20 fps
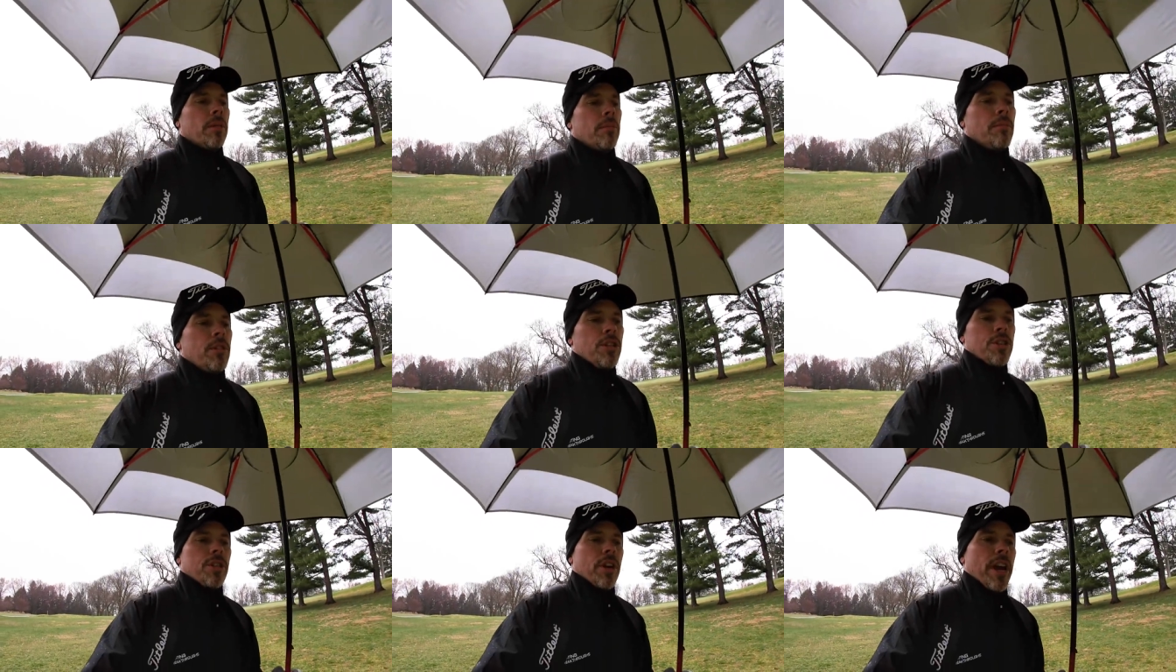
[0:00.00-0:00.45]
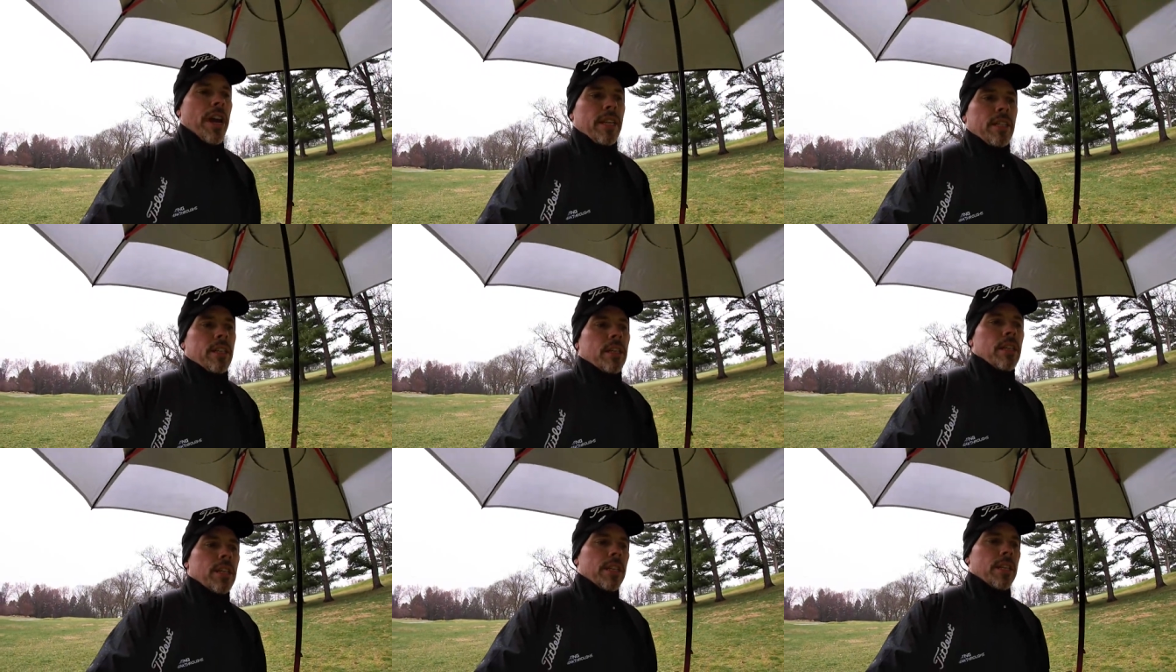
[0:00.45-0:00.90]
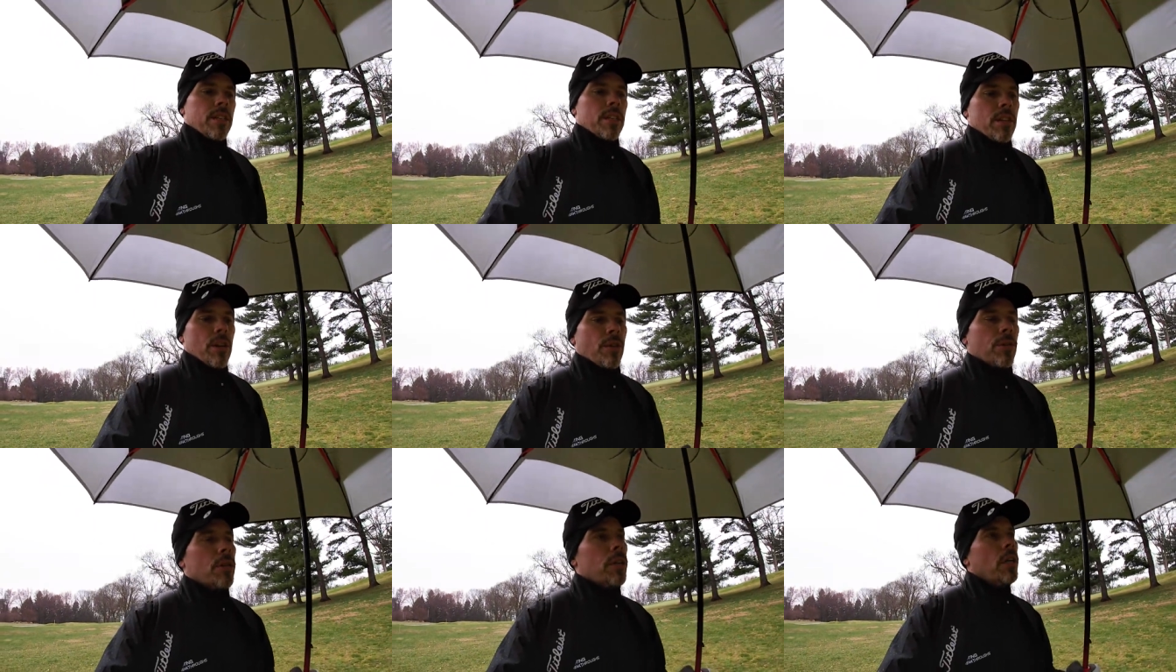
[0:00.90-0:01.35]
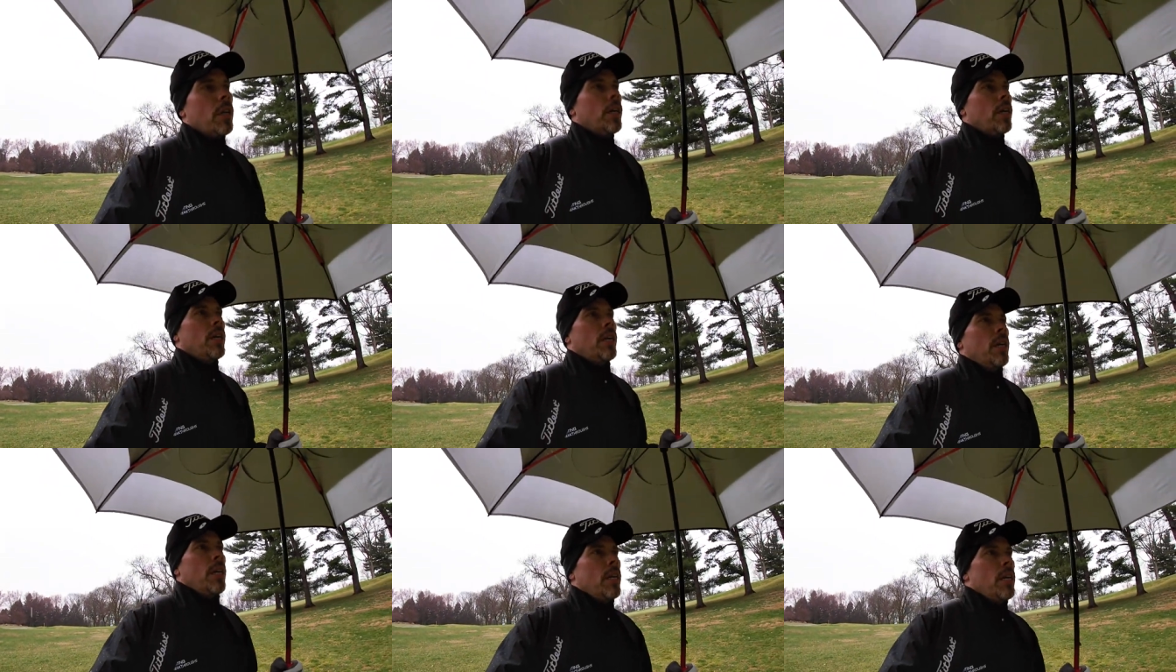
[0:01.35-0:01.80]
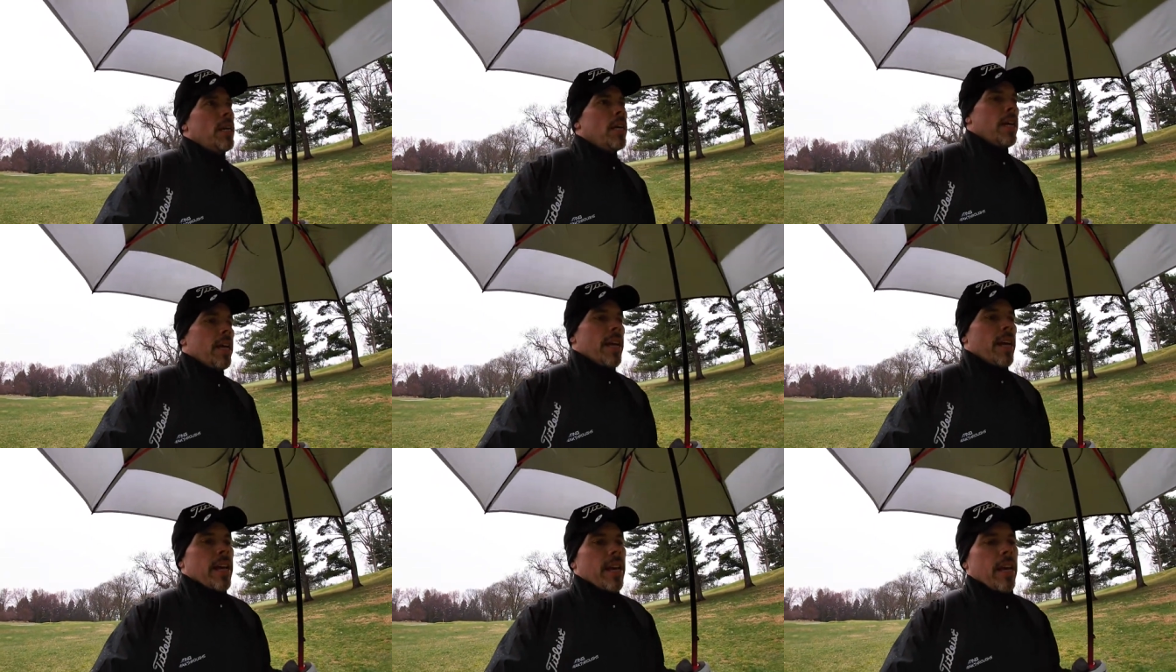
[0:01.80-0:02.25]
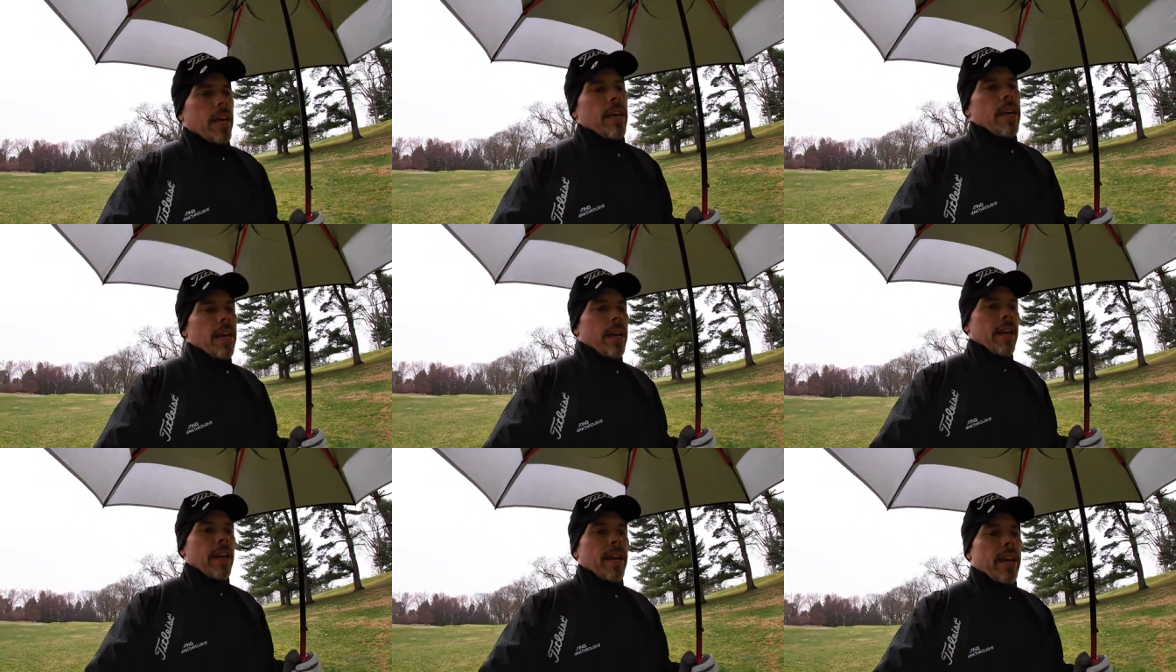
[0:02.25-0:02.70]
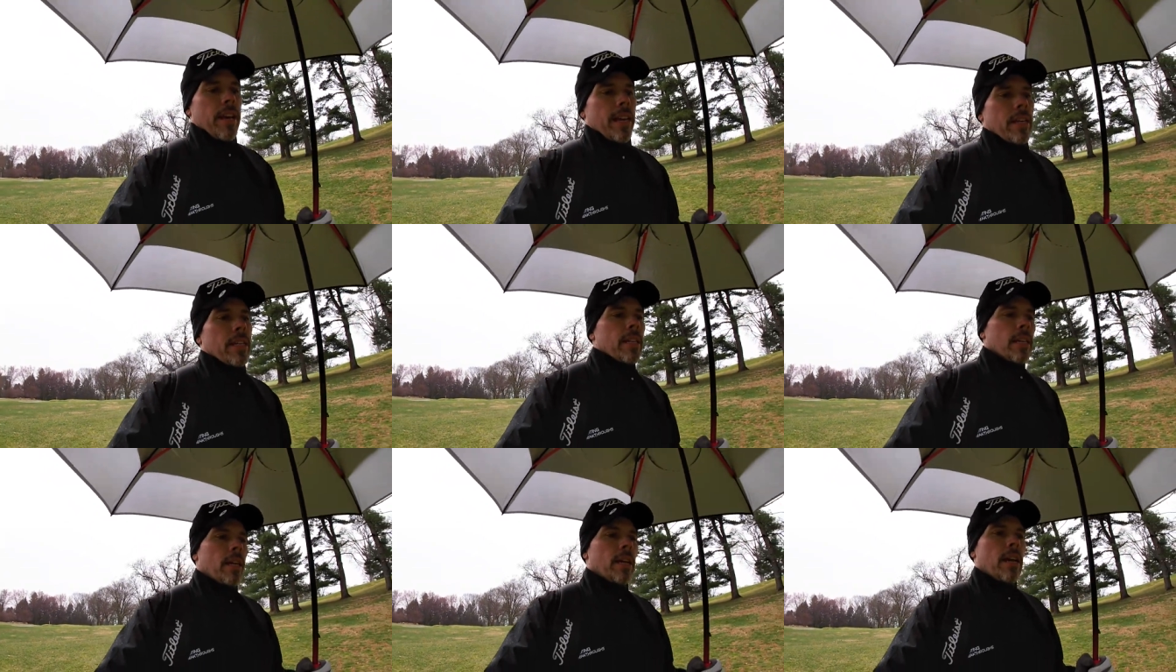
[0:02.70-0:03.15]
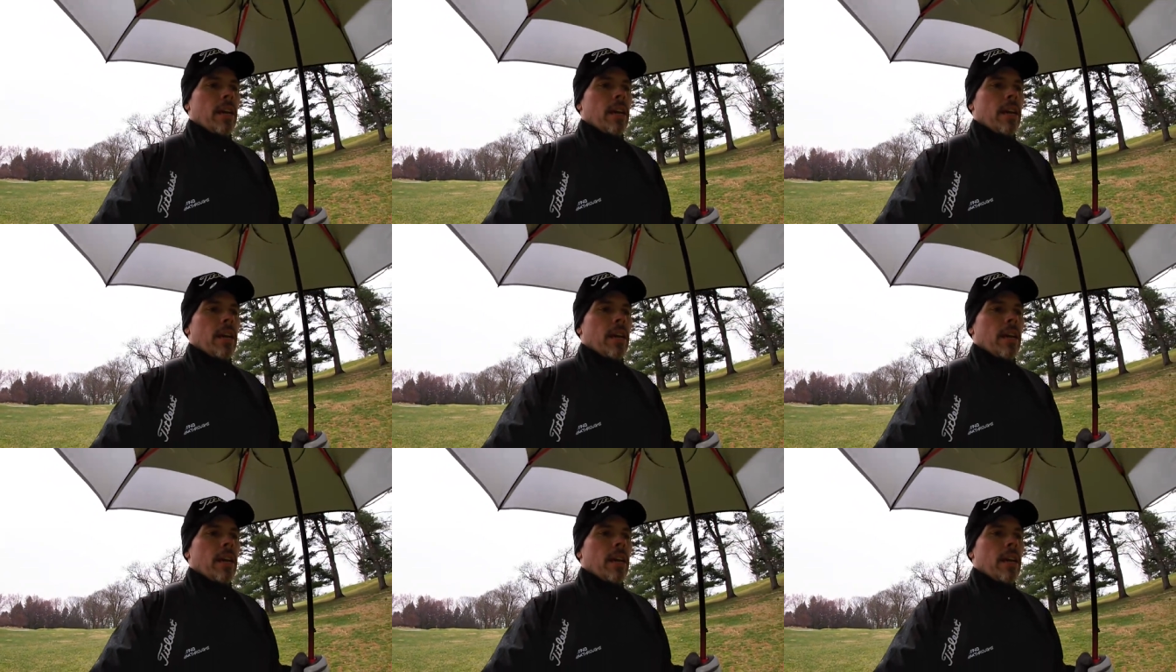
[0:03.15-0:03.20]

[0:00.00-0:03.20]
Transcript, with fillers: It means your head's going to get soaked, and